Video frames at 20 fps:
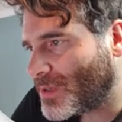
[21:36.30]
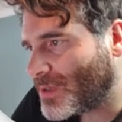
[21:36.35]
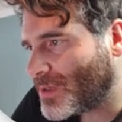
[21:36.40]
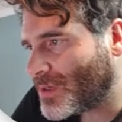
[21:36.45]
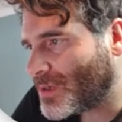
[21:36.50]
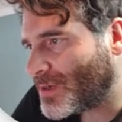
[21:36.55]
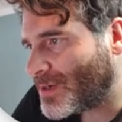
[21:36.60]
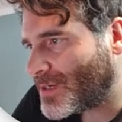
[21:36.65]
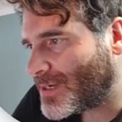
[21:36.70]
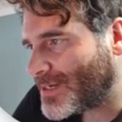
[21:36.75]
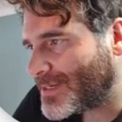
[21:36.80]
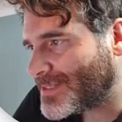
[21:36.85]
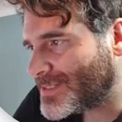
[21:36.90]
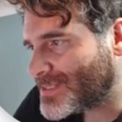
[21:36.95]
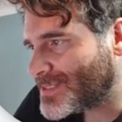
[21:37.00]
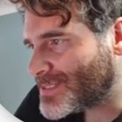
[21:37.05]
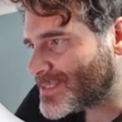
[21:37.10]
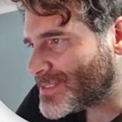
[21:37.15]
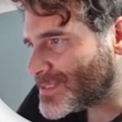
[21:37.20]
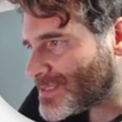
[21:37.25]

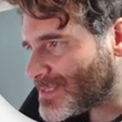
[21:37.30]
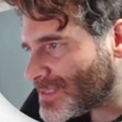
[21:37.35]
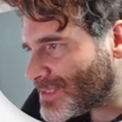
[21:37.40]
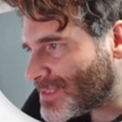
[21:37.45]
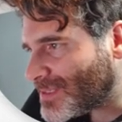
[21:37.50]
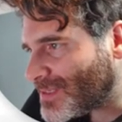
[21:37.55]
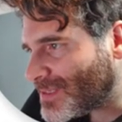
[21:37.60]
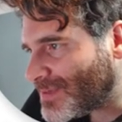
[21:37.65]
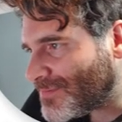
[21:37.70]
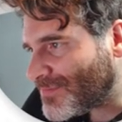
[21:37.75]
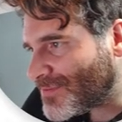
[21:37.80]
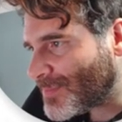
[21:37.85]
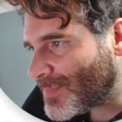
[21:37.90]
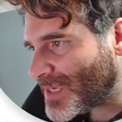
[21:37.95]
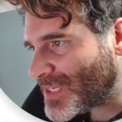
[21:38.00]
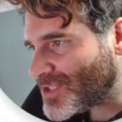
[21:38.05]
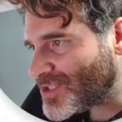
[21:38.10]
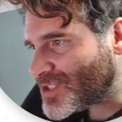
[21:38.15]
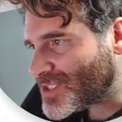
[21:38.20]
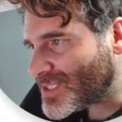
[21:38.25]
cards,
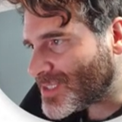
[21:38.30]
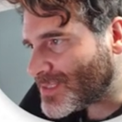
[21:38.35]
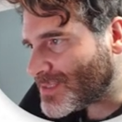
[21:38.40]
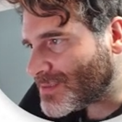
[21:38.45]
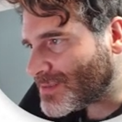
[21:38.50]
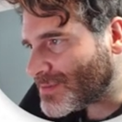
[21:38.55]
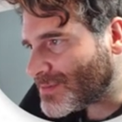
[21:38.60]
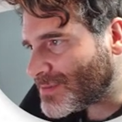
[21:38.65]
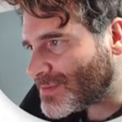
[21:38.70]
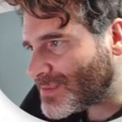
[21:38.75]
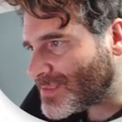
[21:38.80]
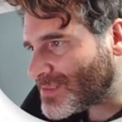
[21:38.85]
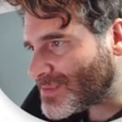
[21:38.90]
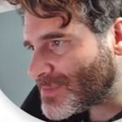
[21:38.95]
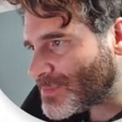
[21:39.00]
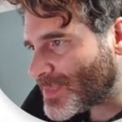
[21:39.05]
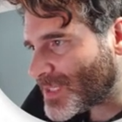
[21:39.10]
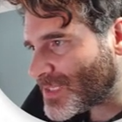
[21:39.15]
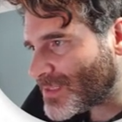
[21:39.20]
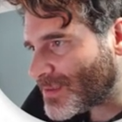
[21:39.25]
information.
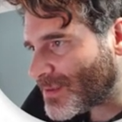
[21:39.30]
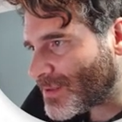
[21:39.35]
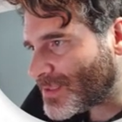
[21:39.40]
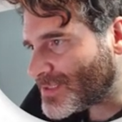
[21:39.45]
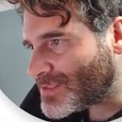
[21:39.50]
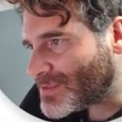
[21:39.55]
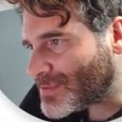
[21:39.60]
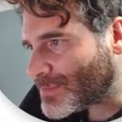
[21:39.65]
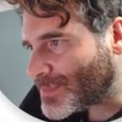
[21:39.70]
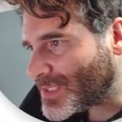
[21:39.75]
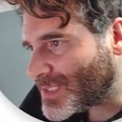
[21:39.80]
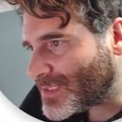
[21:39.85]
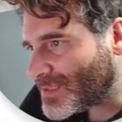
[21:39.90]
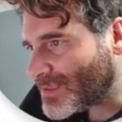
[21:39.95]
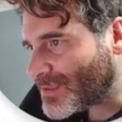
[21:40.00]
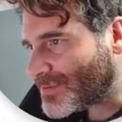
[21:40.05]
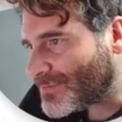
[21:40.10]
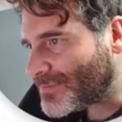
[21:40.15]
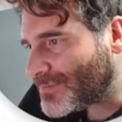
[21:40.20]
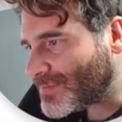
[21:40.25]
This might also be
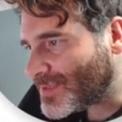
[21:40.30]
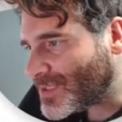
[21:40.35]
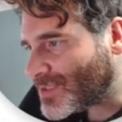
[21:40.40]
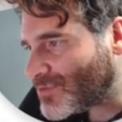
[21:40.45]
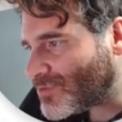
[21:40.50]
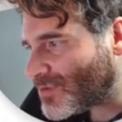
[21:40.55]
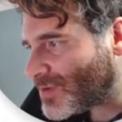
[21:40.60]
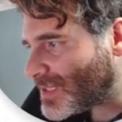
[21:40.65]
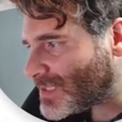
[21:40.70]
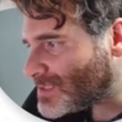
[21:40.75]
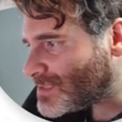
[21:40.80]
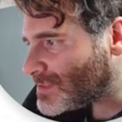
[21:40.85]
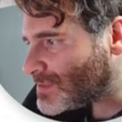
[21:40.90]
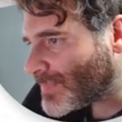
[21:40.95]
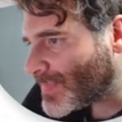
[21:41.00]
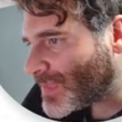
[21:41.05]
of interest.